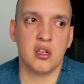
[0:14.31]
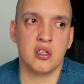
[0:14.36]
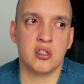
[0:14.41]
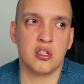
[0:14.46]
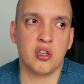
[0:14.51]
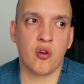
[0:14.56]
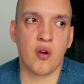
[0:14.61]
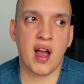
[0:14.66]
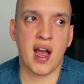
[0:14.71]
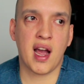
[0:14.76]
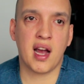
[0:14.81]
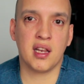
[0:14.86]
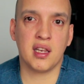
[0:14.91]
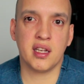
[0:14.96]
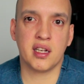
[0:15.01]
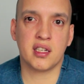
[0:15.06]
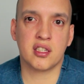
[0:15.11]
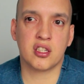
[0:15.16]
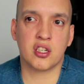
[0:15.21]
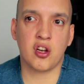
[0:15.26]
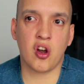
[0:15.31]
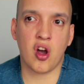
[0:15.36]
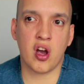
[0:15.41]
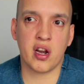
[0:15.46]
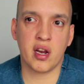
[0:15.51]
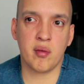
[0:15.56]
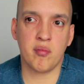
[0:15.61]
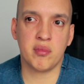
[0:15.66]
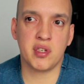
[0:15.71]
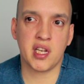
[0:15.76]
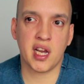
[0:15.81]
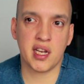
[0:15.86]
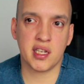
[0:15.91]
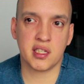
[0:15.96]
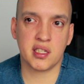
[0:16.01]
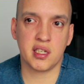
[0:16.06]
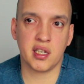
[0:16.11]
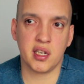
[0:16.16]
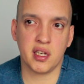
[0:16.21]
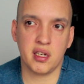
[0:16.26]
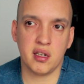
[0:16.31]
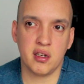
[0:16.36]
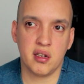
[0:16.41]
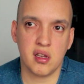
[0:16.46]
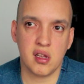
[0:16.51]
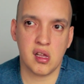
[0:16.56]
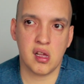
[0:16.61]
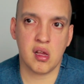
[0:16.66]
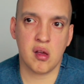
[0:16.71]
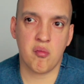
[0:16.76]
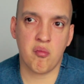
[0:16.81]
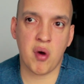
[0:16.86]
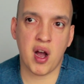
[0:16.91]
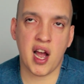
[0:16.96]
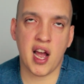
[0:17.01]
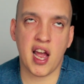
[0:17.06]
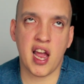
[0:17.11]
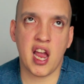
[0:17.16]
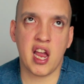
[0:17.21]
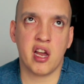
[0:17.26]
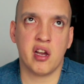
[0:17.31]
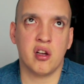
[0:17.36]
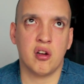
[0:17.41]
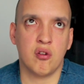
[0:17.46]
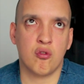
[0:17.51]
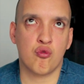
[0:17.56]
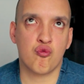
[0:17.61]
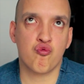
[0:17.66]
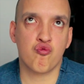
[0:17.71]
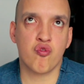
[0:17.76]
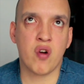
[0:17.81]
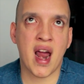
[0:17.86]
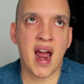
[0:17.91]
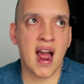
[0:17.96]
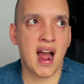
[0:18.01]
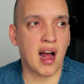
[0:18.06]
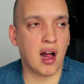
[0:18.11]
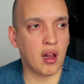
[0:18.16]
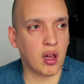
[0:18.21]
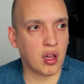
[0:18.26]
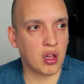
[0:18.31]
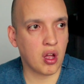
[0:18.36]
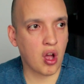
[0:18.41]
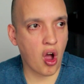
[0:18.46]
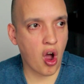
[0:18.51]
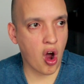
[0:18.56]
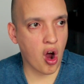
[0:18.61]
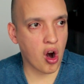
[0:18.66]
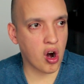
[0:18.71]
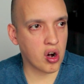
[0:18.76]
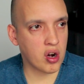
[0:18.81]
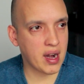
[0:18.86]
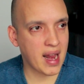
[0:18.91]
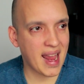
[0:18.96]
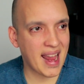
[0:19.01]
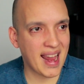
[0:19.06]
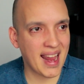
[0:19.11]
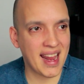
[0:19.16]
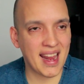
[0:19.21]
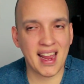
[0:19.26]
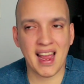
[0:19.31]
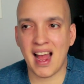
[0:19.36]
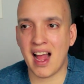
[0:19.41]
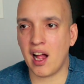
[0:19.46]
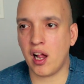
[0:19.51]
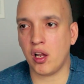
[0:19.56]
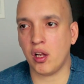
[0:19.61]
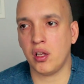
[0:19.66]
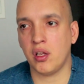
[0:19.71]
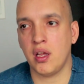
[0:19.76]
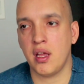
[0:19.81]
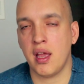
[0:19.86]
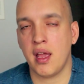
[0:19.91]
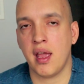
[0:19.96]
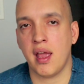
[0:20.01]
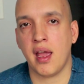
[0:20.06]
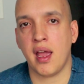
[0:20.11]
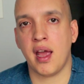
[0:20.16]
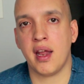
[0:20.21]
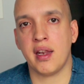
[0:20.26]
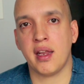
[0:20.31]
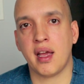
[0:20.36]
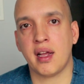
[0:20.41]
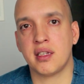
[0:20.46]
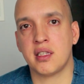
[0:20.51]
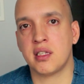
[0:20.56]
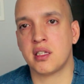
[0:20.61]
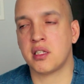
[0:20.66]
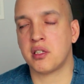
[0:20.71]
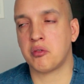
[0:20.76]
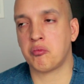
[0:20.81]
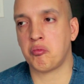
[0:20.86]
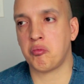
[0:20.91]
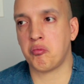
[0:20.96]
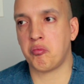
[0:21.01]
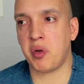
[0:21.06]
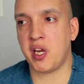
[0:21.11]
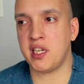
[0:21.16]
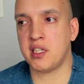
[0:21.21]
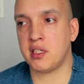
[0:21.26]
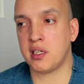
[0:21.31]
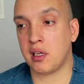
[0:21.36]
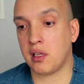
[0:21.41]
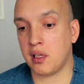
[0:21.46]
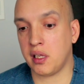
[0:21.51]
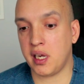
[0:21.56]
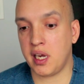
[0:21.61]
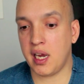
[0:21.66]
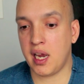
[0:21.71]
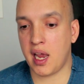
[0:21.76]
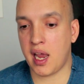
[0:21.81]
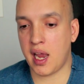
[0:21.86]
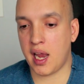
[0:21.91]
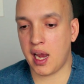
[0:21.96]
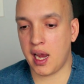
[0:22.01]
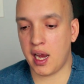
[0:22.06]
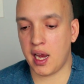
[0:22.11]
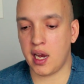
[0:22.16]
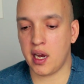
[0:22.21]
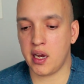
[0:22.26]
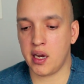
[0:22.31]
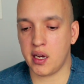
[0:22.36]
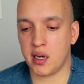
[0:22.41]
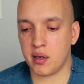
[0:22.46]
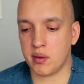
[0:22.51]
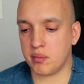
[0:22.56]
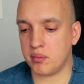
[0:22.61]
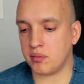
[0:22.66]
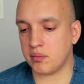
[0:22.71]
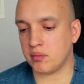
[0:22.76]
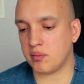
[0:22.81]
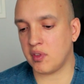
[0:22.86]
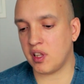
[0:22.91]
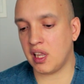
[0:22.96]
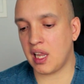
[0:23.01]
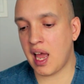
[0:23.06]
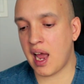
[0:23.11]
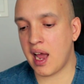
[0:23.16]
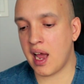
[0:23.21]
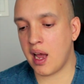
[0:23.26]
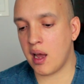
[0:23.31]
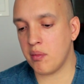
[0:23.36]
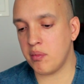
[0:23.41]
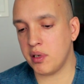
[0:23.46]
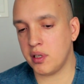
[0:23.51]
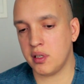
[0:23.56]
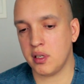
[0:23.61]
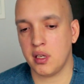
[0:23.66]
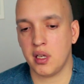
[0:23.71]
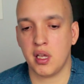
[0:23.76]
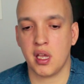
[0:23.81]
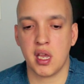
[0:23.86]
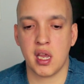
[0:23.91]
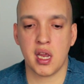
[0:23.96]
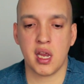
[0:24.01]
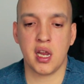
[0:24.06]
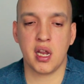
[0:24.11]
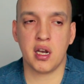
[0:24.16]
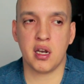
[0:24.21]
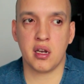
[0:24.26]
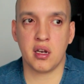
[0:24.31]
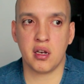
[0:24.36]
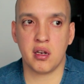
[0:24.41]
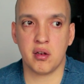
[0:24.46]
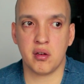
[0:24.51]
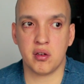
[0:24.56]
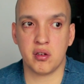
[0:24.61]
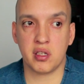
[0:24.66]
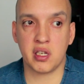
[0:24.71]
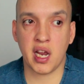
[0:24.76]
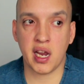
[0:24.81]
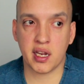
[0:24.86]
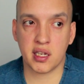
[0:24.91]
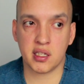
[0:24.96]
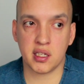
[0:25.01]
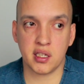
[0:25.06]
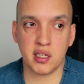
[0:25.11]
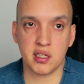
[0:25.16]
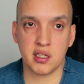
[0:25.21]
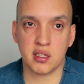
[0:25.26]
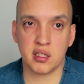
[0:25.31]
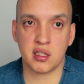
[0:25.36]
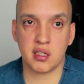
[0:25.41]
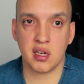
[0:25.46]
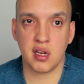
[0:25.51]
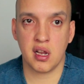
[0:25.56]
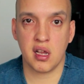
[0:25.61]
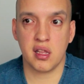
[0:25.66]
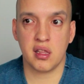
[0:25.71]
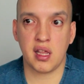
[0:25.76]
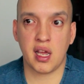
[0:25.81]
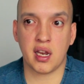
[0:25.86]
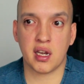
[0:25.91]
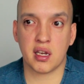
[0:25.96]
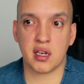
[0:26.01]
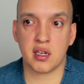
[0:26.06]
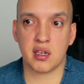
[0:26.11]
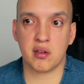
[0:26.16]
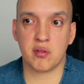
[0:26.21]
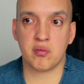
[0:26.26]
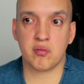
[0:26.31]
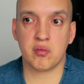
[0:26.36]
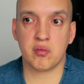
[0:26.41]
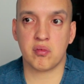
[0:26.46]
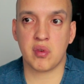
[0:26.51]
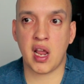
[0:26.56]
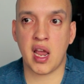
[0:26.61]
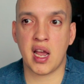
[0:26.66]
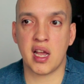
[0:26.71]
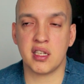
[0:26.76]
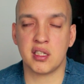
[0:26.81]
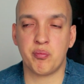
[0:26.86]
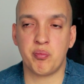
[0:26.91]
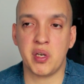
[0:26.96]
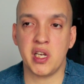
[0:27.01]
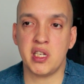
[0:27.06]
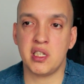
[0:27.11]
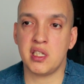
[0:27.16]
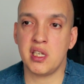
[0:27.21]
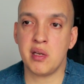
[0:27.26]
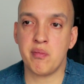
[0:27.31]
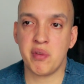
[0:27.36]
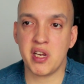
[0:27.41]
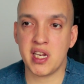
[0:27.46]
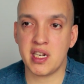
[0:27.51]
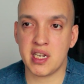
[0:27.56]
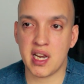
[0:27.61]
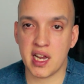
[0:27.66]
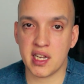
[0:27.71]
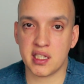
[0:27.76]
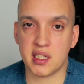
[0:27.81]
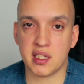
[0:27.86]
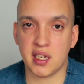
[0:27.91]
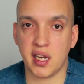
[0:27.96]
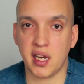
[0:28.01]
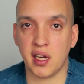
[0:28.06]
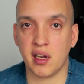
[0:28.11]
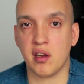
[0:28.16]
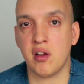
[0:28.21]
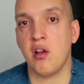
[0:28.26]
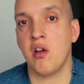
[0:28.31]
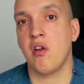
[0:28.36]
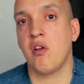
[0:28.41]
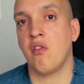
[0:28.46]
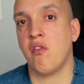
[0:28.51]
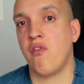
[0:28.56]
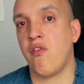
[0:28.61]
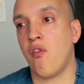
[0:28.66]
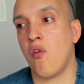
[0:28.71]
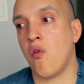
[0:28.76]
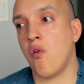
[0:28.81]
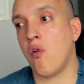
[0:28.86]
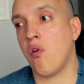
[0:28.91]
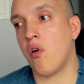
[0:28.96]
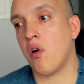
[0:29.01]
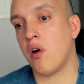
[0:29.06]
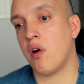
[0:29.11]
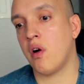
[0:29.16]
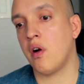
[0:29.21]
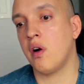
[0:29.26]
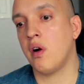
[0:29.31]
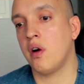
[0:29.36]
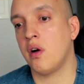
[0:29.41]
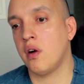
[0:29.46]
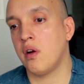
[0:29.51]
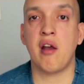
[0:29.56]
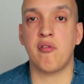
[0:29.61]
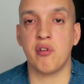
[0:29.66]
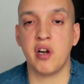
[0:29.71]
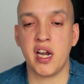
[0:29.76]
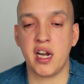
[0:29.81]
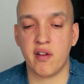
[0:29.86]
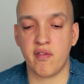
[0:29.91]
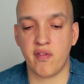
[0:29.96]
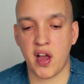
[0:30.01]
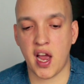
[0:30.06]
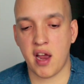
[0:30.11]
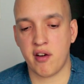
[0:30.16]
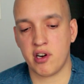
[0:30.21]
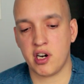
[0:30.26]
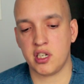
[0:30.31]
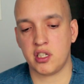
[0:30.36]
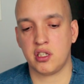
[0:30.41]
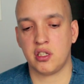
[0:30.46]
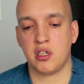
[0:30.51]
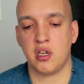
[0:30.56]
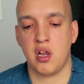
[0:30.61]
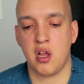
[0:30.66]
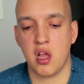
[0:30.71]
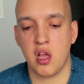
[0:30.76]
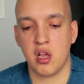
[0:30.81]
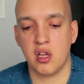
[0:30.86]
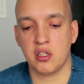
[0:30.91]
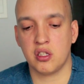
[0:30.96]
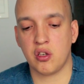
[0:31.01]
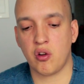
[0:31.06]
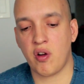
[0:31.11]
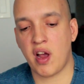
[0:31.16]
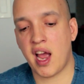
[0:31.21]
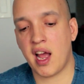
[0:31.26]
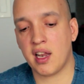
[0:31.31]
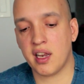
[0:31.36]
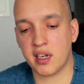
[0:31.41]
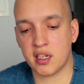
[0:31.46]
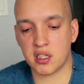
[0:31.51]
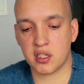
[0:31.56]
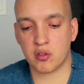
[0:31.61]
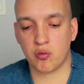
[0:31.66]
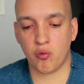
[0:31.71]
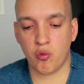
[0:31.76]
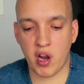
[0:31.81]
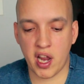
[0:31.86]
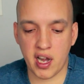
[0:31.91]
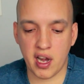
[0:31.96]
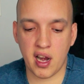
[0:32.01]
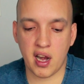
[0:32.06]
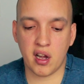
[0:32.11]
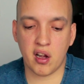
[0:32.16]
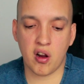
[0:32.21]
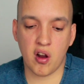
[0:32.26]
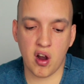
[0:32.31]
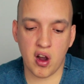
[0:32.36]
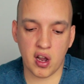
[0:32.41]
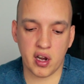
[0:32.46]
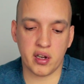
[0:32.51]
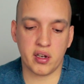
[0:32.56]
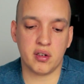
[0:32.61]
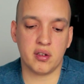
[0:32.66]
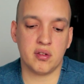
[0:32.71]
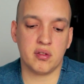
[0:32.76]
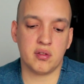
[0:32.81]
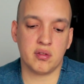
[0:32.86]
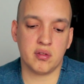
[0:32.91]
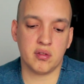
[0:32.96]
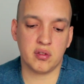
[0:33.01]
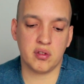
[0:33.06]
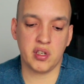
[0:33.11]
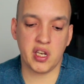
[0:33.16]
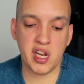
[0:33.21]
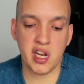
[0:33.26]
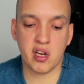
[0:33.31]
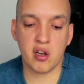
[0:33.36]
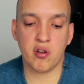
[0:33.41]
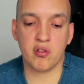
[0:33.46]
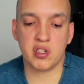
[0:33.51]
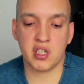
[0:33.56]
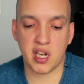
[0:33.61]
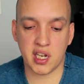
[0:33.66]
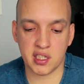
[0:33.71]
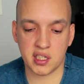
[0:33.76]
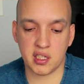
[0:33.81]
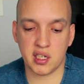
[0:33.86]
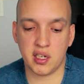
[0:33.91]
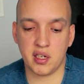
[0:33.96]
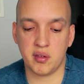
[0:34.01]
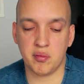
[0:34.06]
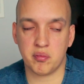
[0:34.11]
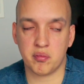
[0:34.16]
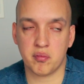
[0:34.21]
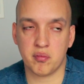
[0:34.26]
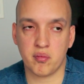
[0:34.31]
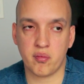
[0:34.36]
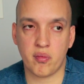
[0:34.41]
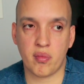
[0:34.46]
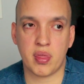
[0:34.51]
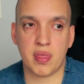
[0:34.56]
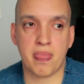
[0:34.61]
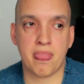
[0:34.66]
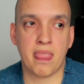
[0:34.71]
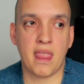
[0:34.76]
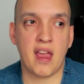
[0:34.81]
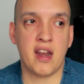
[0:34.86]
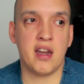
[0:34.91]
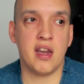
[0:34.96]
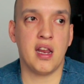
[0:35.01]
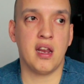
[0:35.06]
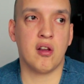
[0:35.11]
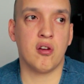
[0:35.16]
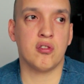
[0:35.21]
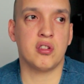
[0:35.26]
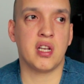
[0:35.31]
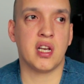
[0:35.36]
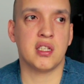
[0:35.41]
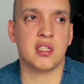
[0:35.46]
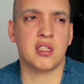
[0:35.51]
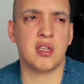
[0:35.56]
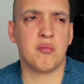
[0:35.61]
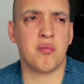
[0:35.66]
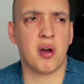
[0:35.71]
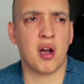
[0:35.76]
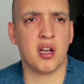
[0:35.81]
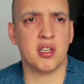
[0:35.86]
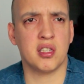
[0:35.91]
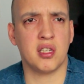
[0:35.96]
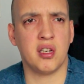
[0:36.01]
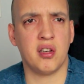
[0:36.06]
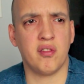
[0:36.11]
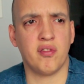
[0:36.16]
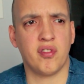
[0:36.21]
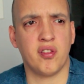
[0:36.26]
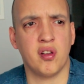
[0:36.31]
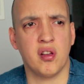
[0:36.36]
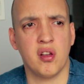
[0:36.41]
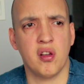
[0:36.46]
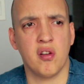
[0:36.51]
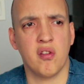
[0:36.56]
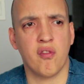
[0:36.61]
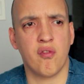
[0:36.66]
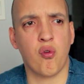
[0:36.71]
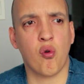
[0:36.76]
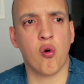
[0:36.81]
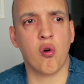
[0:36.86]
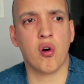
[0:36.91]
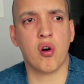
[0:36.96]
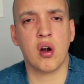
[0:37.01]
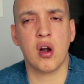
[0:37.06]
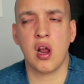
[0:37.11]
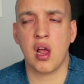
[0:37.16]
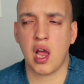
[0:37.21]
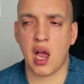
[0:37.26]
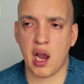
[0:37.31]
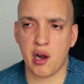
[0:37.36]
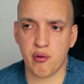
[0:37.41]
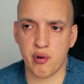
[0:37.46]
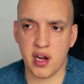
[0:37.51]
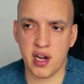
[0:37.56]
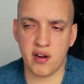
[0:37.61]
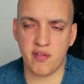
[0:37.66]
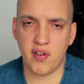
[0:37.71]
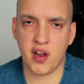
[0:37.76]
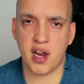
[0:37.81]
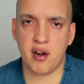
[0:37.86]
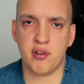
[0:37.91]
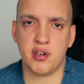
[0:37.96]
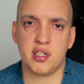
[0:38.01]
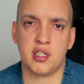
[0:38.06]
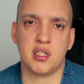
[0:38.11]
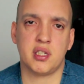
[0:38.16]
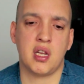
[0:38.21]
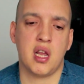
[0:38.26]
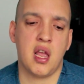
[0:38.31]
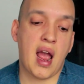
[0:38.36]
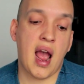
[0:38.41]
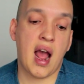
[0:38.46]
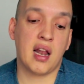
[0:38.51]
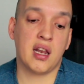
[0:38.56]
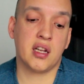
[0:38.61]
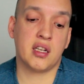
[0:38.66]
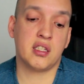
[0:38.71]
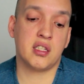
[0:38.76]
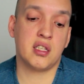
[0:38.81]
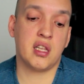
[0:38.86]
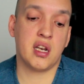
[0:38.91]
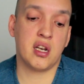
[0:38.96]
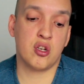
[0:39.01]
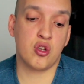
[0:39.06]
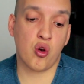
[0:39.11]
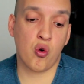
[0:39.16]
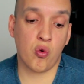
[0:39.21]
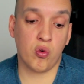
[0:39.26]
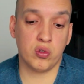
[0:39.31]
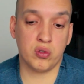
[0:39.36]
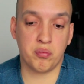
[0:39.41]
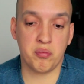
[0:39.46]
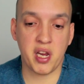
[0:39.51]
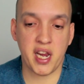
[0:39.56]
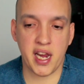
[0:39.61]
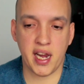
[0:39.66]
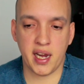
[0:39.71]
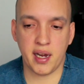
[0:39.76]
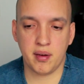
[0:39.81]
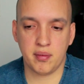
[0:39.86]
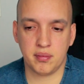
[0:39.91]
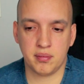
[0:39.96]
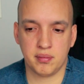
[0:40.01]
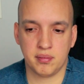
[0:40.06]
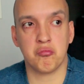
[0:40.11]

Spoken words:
So Alex got him tested by RAL, R-A-L. And that's basically a lab in Texas that has PCB testing for arenavirus. So Alex went and got Nico tested, and Nico tested positive for arenavirus. Alex then told me